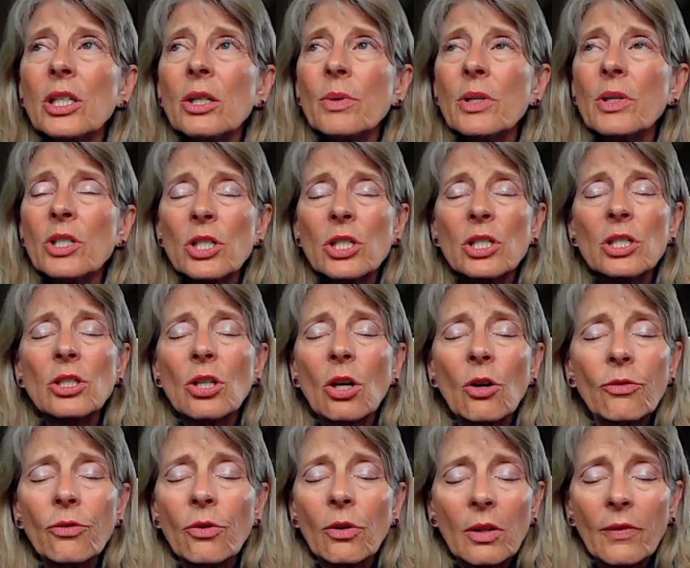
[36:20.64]
was just
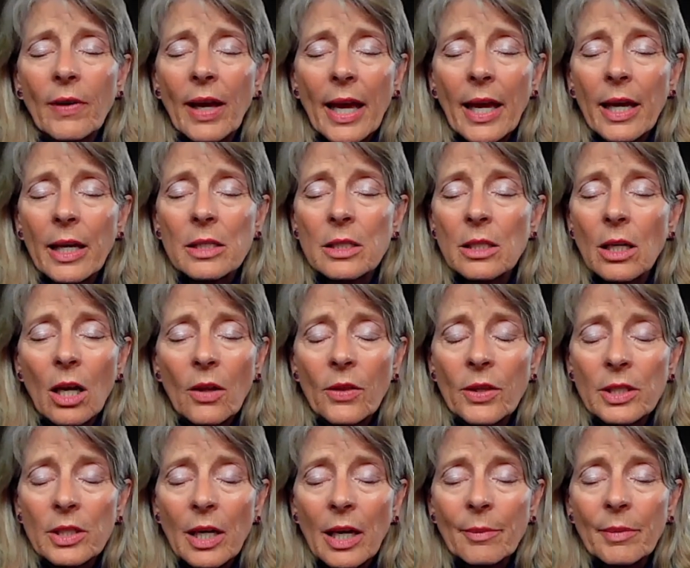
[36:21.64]
so full of angst all
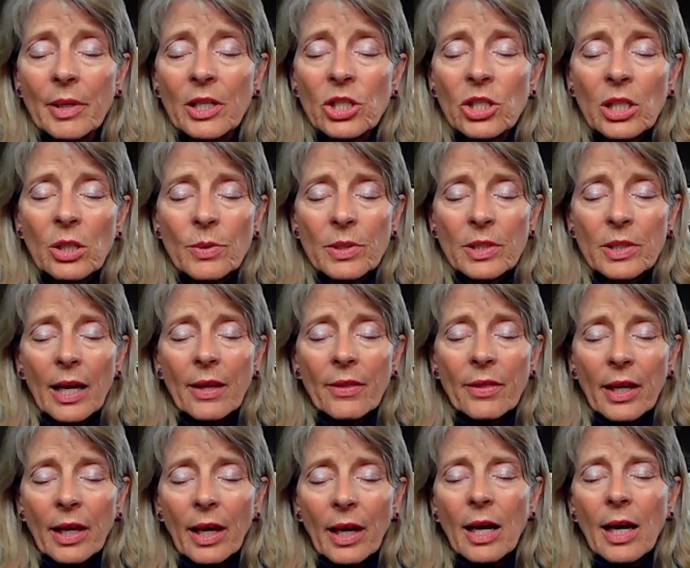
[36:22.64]
the time. And she was, I
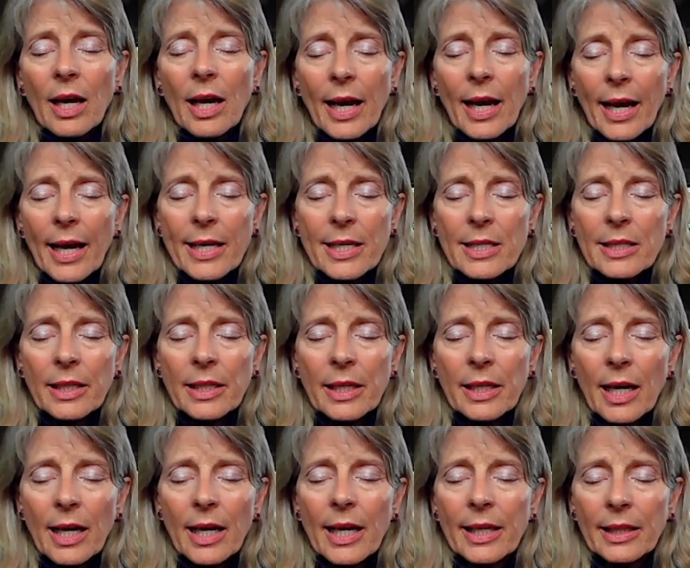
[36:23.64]
think,
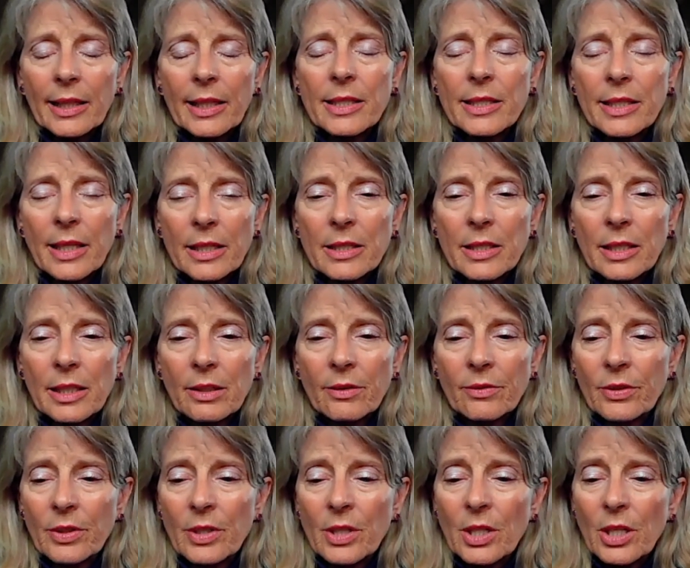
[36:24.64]
highly, highly
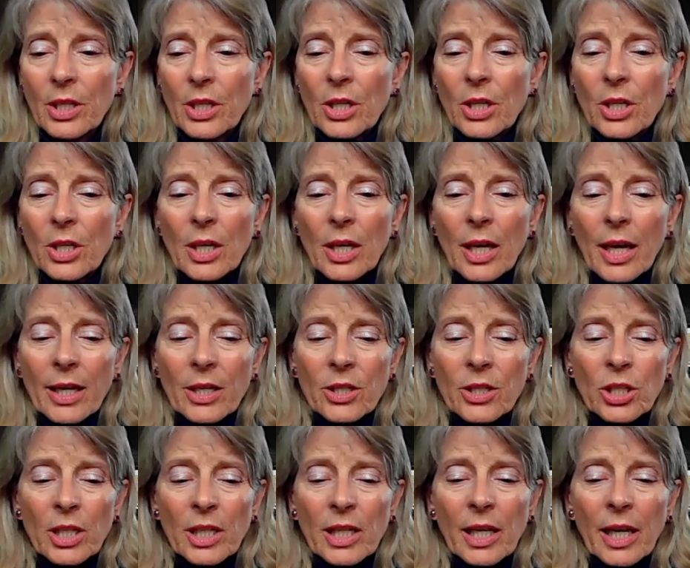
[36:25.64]
sensitive.
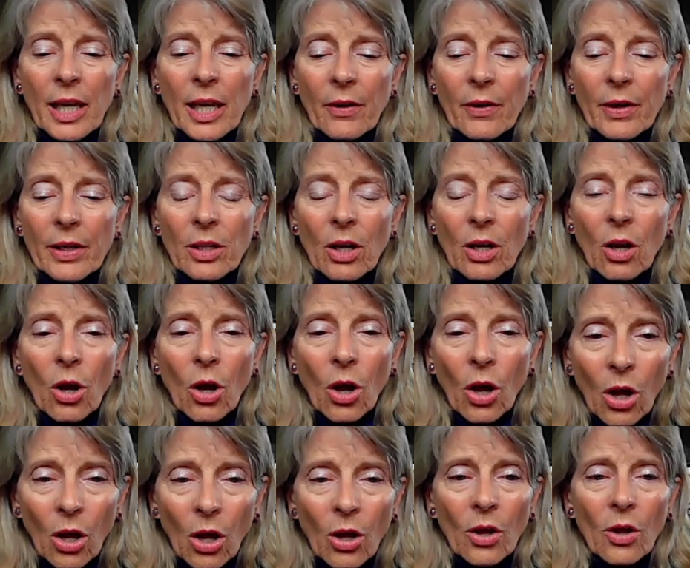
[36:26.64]
And she carried
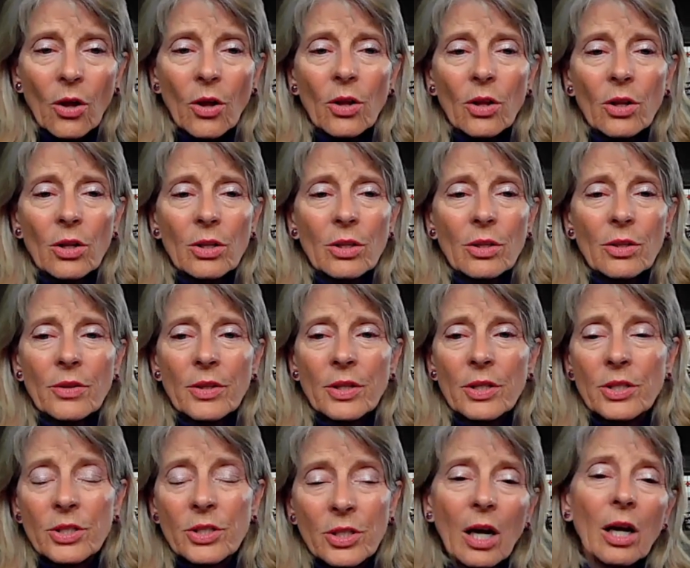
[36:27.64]
all
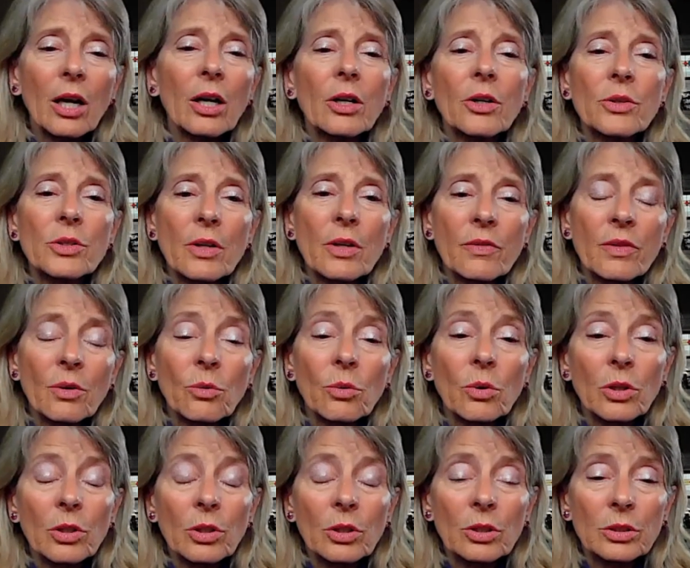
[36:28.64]
the sorrows of the
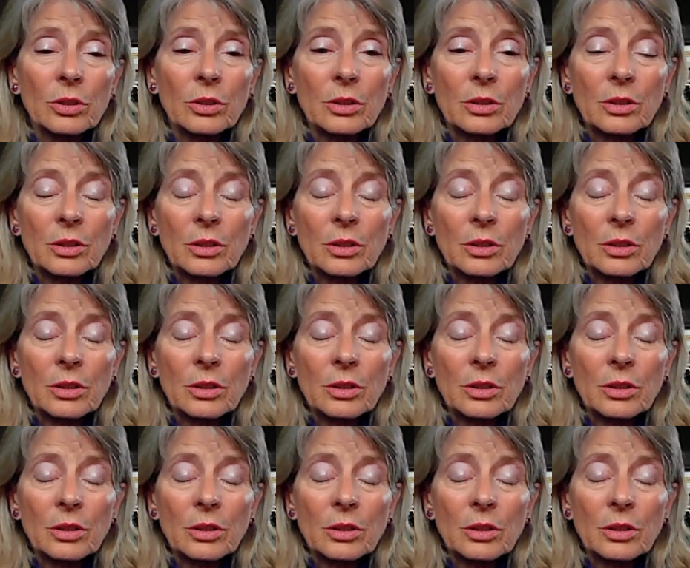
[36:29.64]
world